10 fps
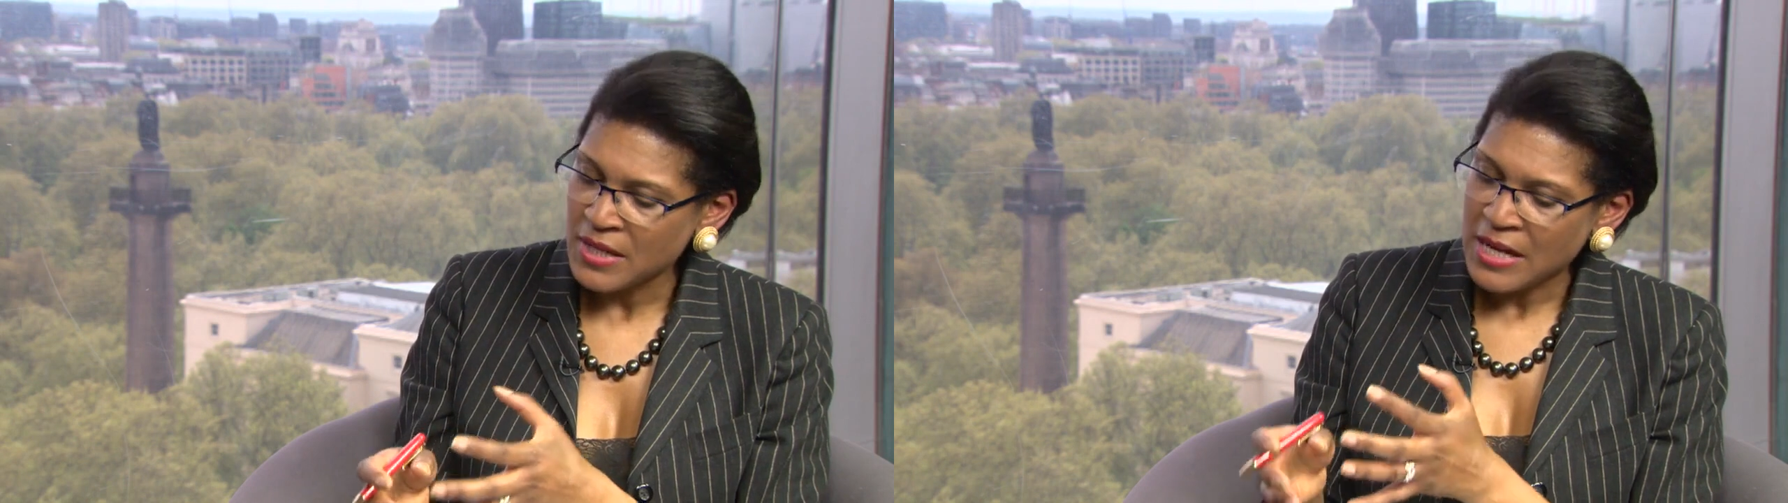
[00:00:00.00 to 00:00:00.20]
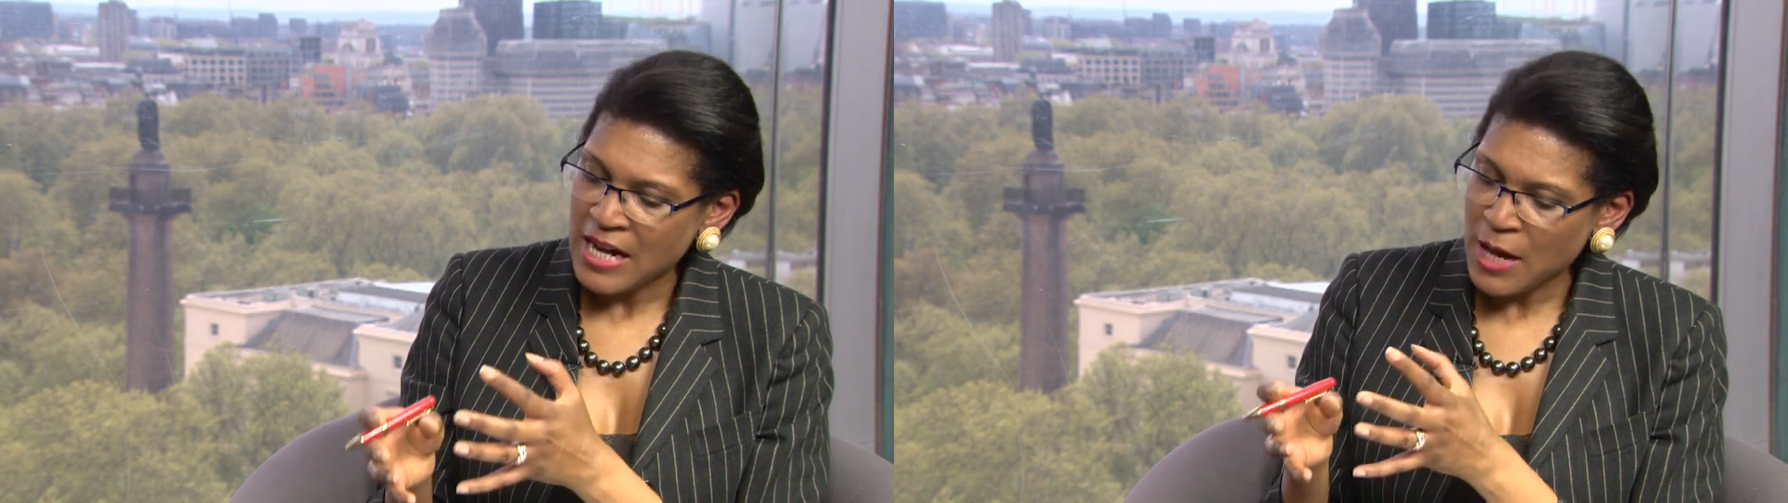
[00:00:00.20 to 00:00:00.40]

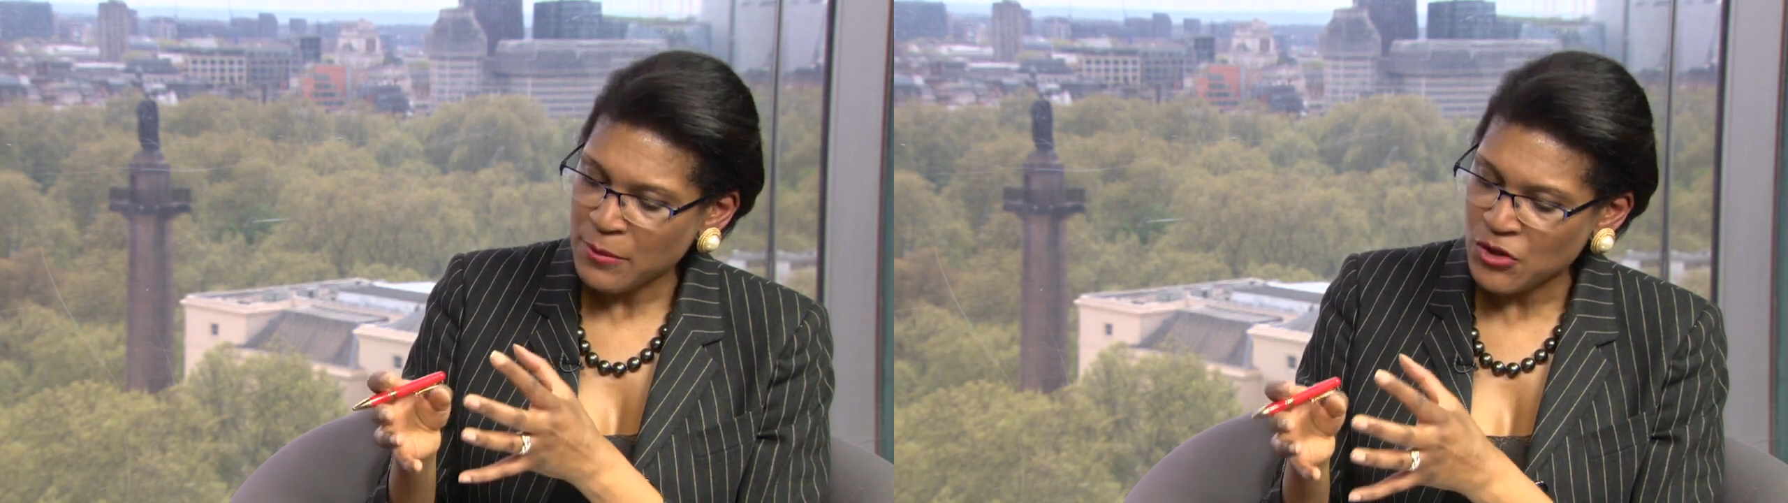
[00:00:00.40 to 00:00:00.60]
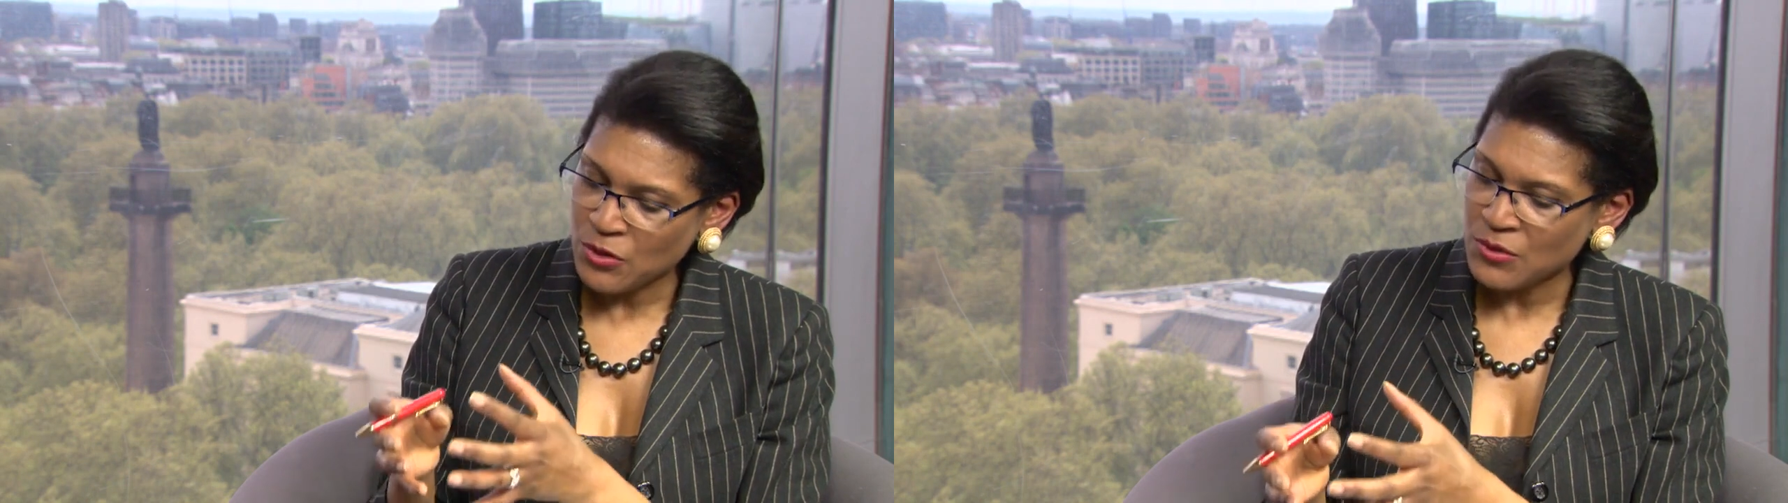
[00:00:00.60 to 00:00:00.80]
How
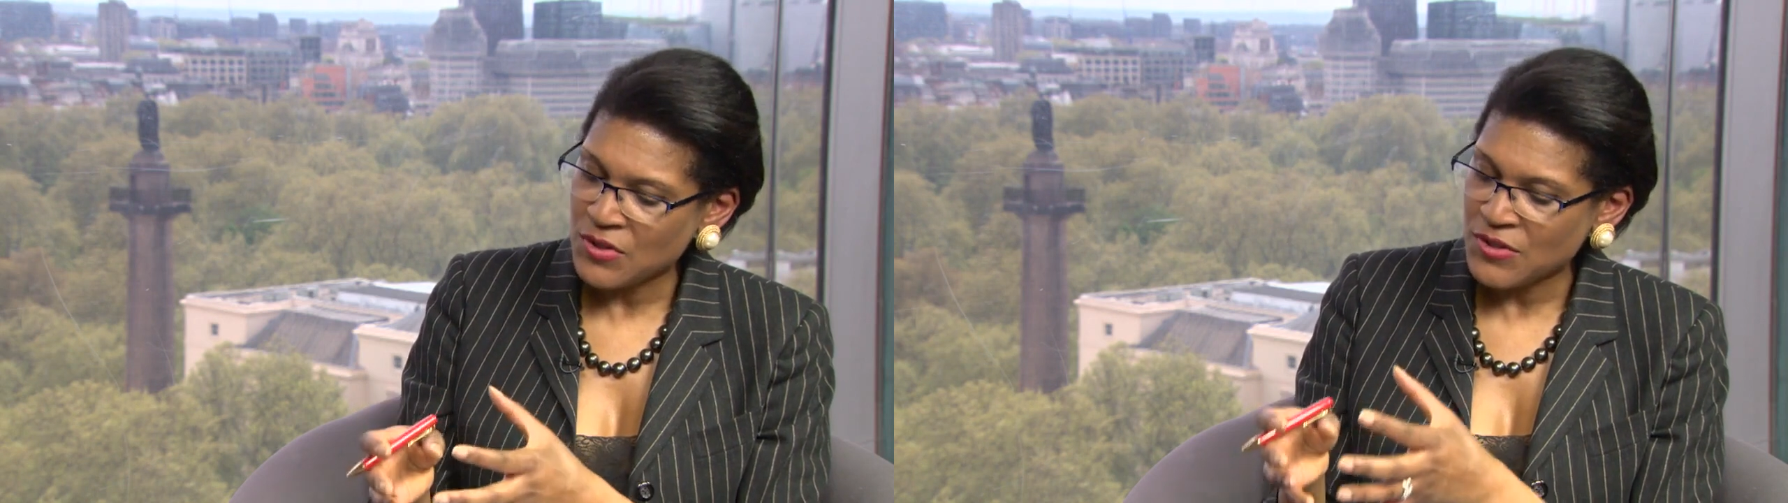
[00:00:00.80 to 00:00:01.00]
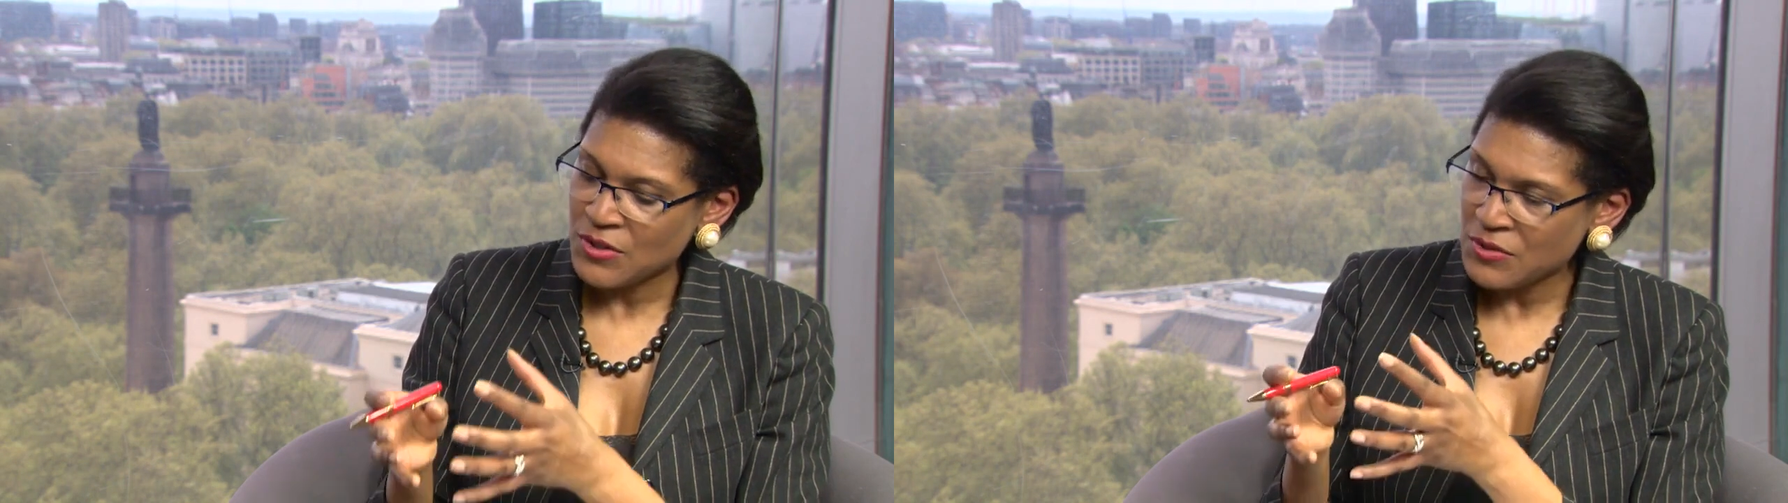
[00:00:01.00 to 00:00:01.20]
would you
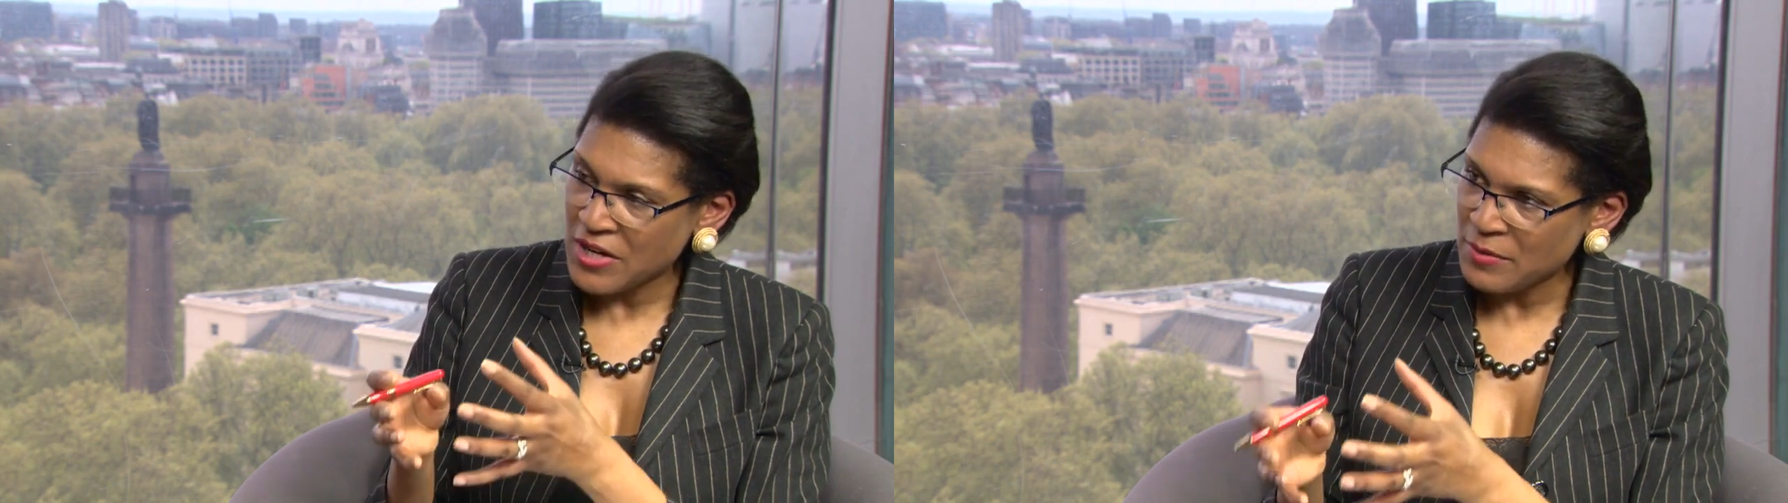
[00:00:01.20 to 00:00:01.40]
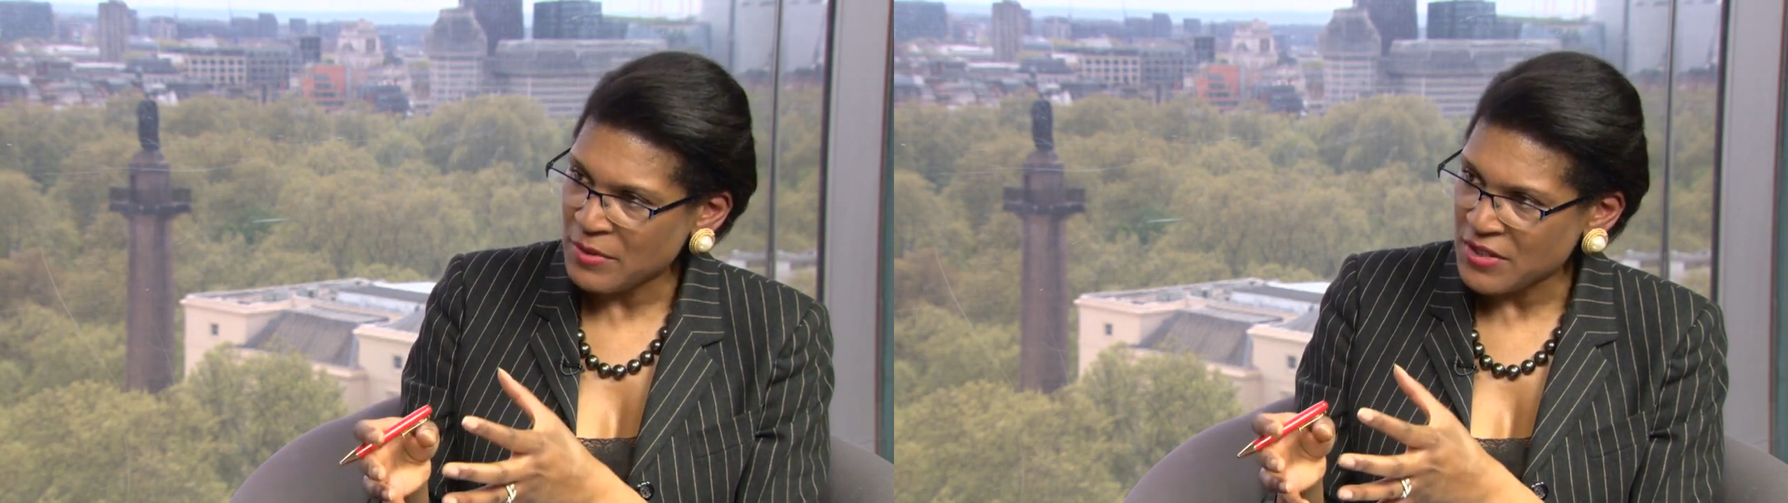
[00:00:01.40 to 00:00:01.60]

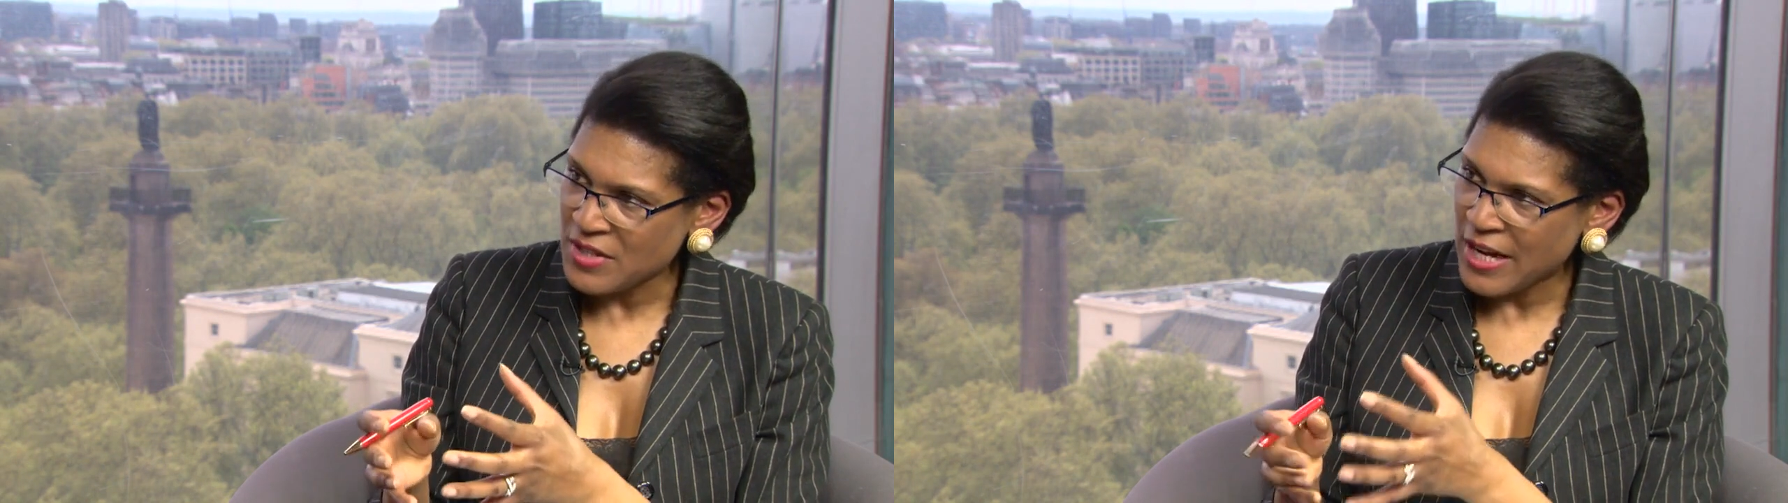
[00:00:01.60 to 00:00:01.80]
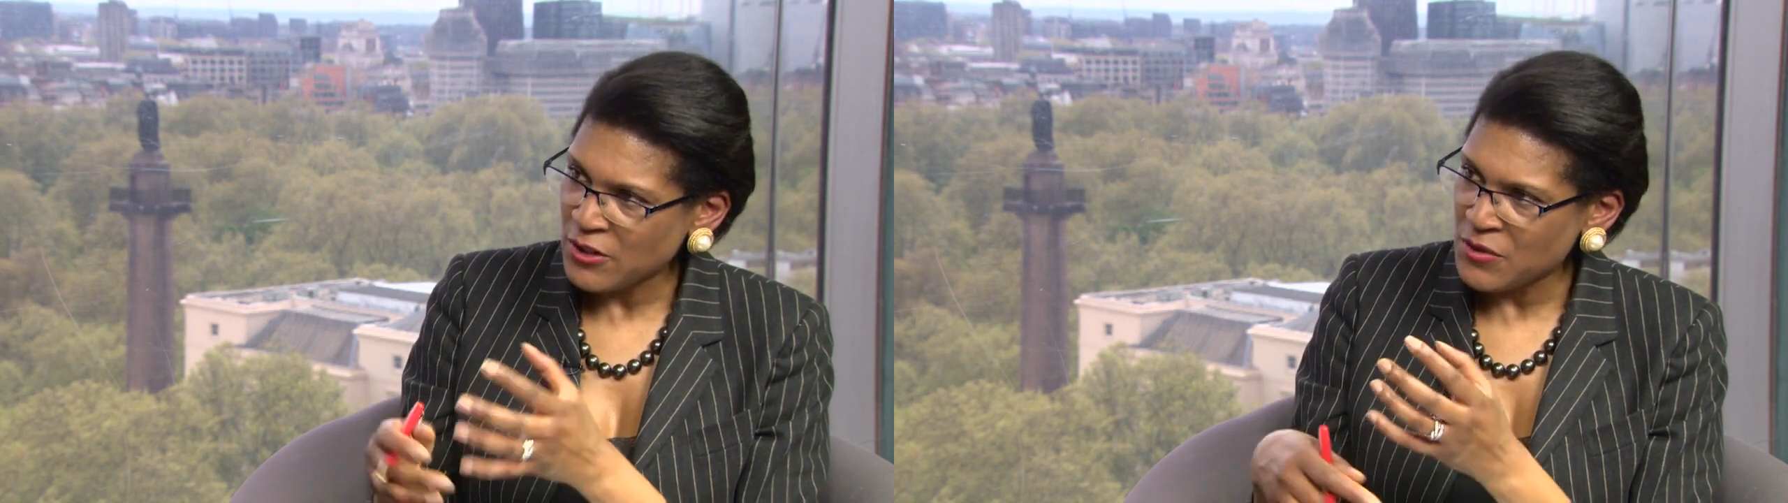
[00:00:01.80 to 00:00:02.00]
describe it and how do